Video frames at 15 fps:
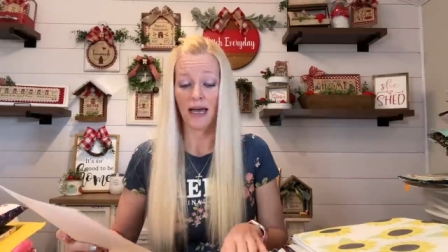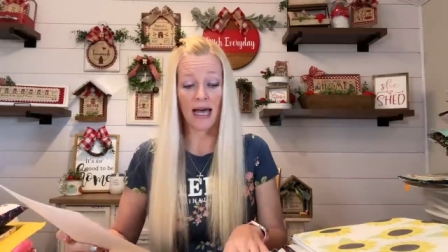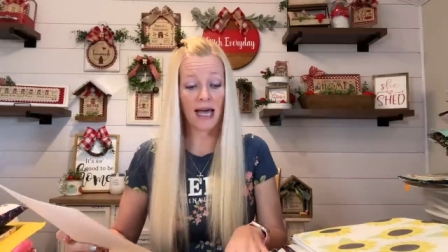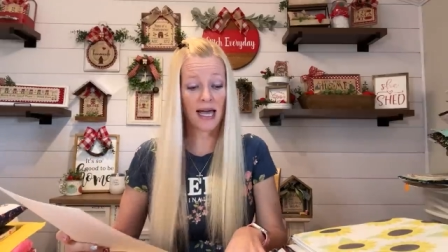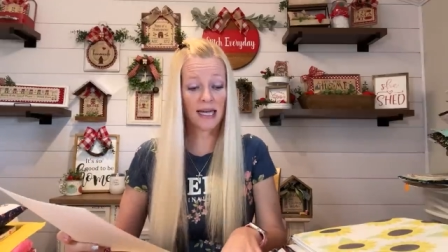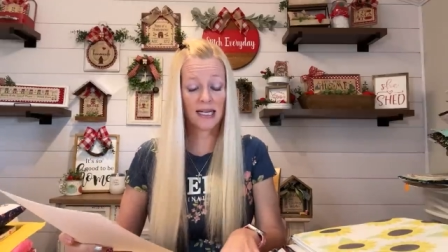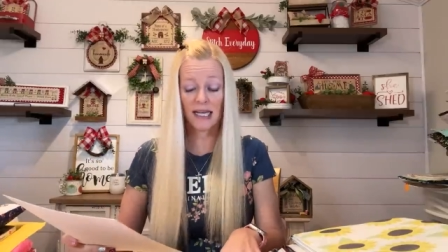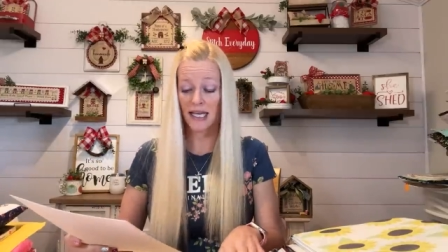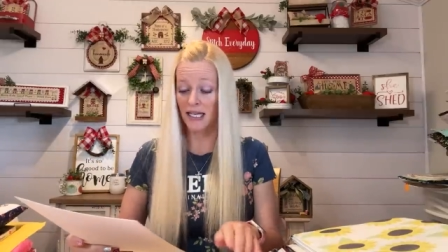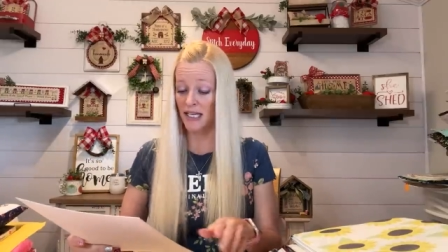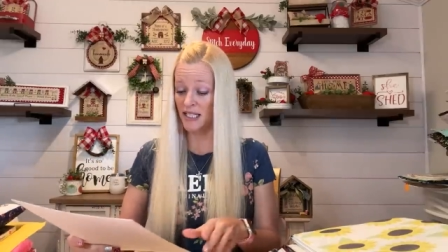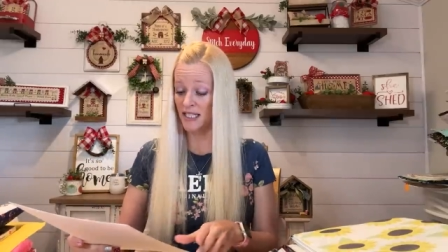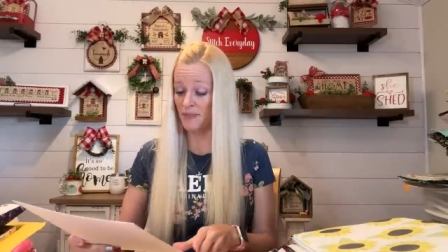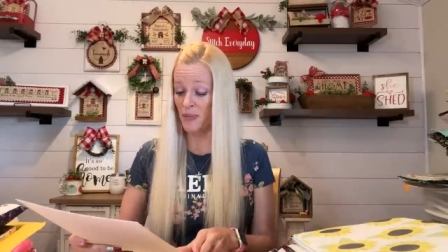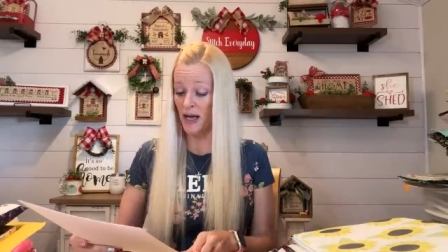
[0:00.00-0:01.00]
And it
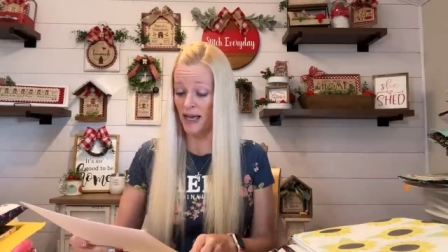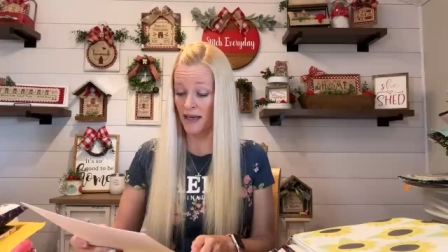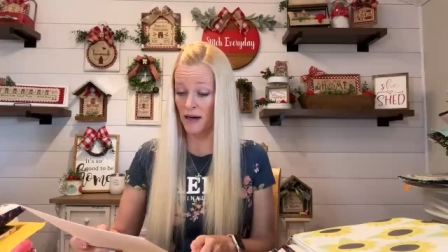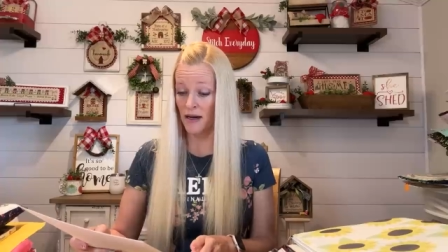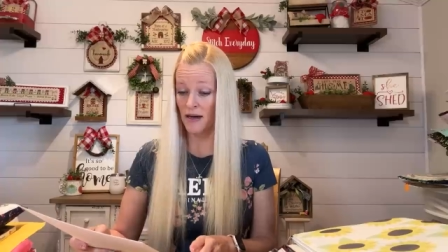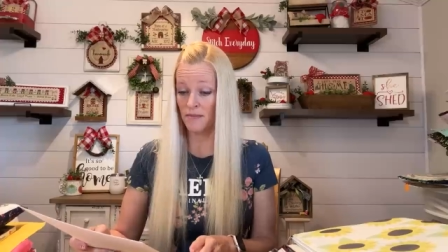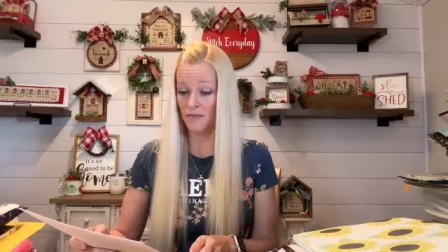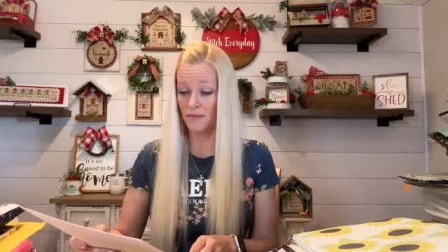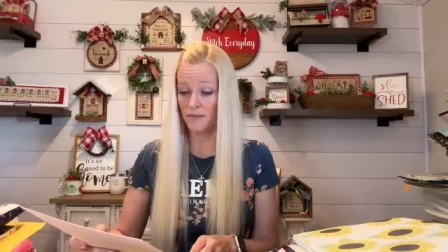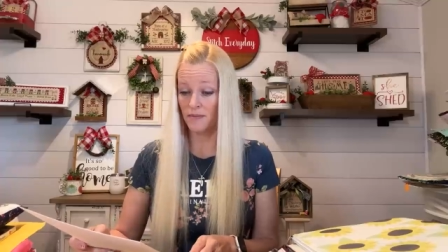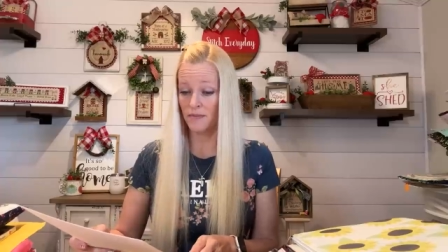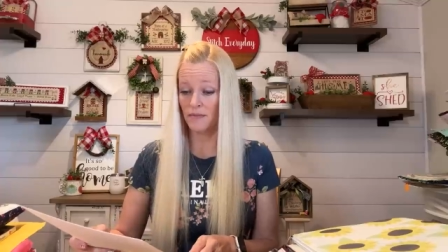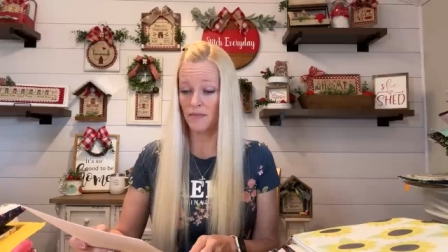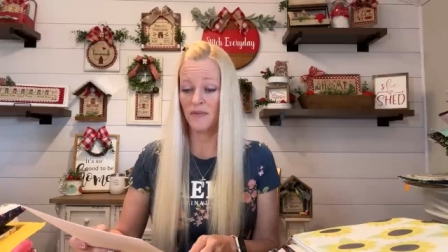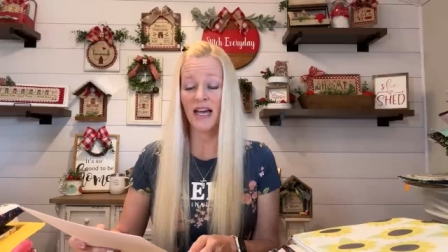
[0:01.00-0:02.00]
is by um,
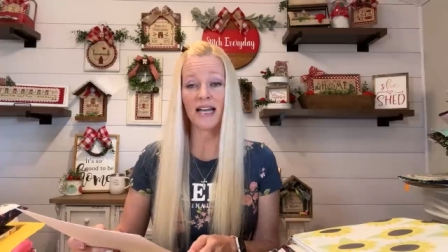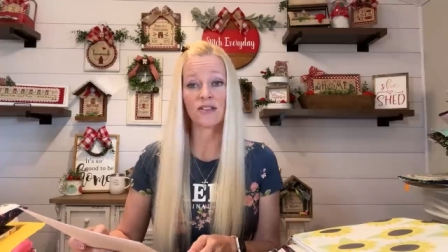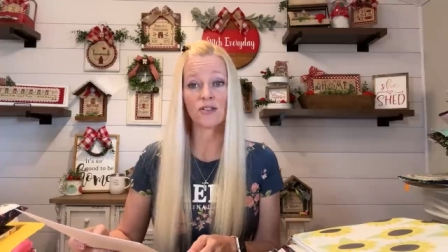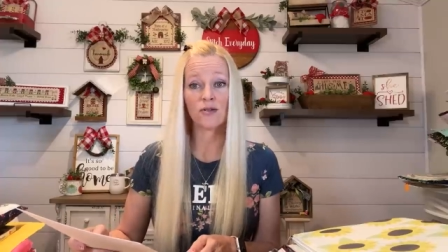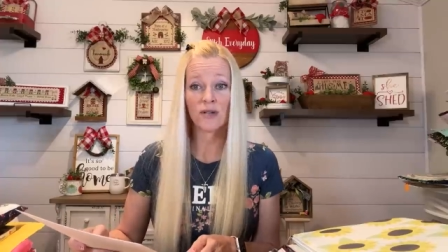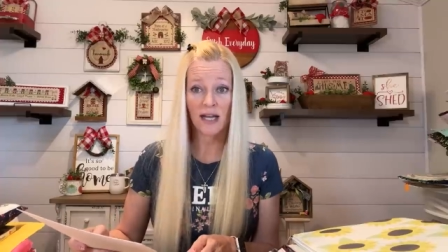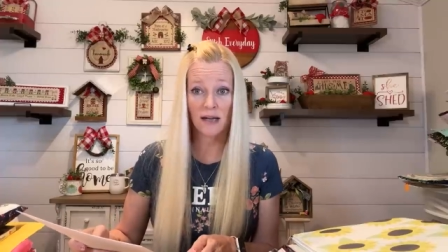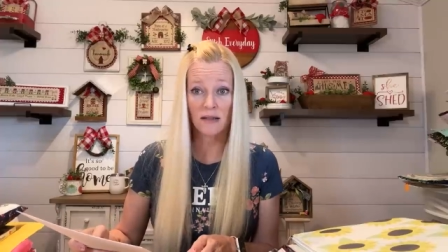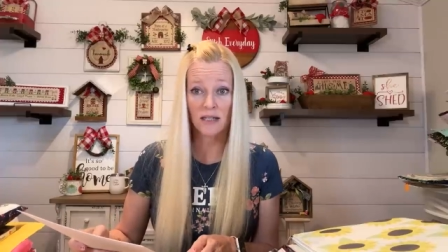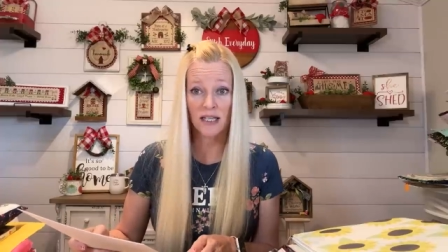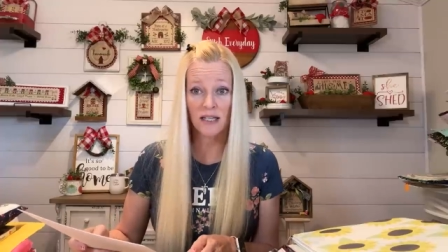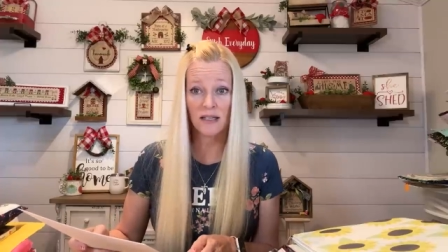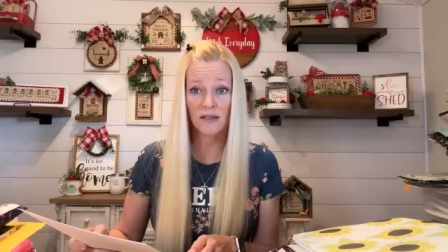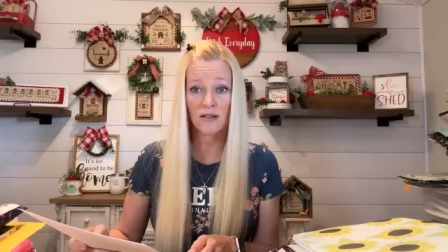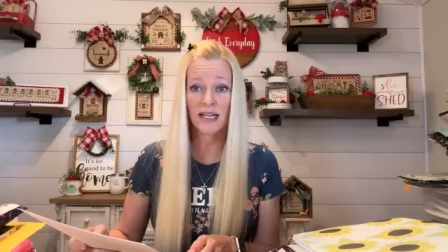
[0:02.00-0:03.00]
That's So
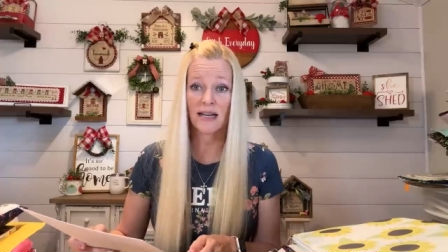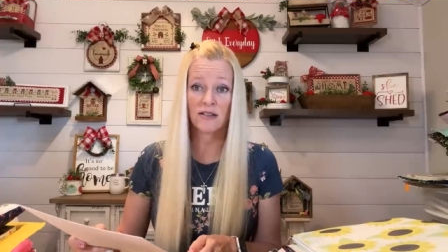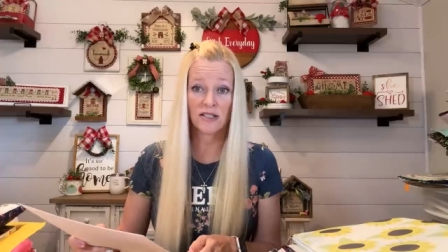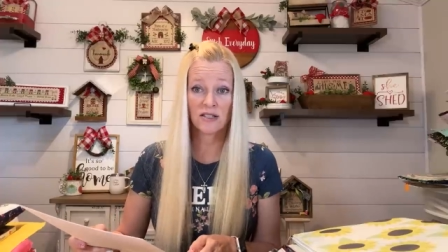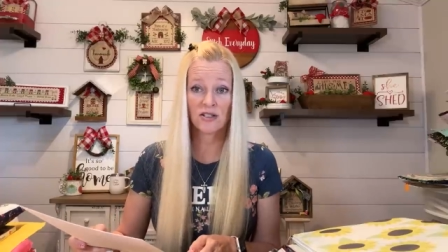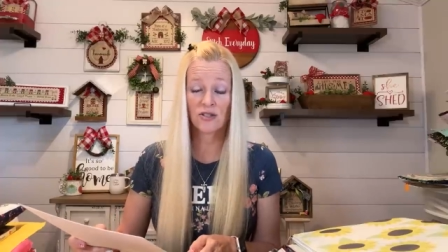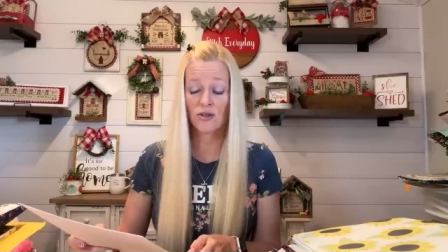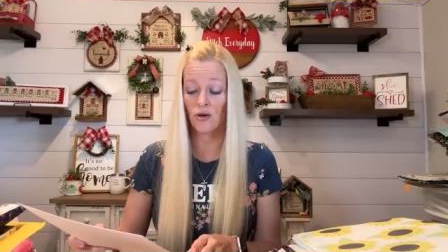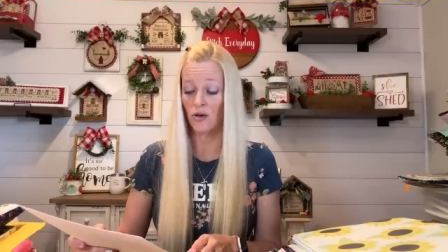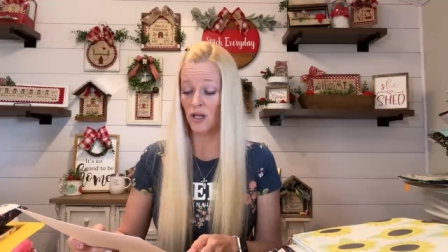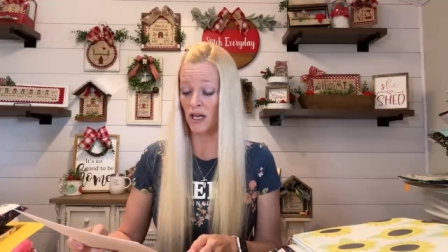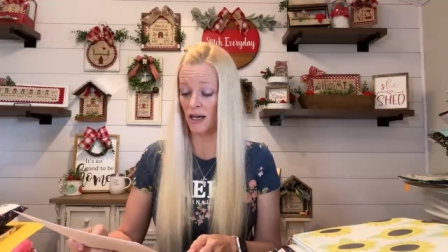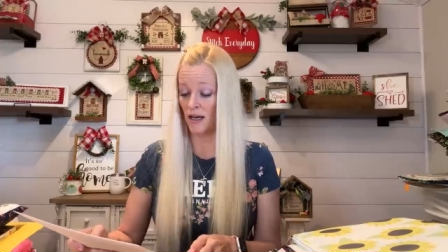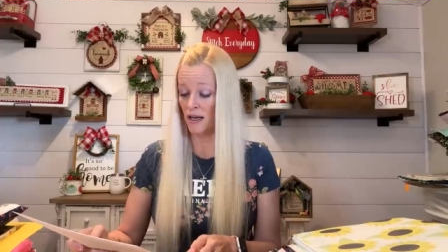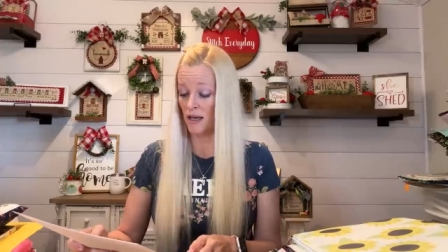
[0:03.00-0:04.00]
Kelly, Kelly
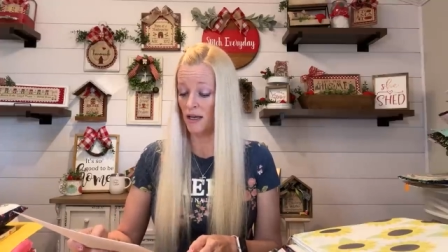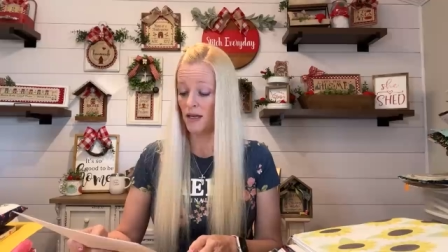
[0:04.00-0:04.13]
Stadola.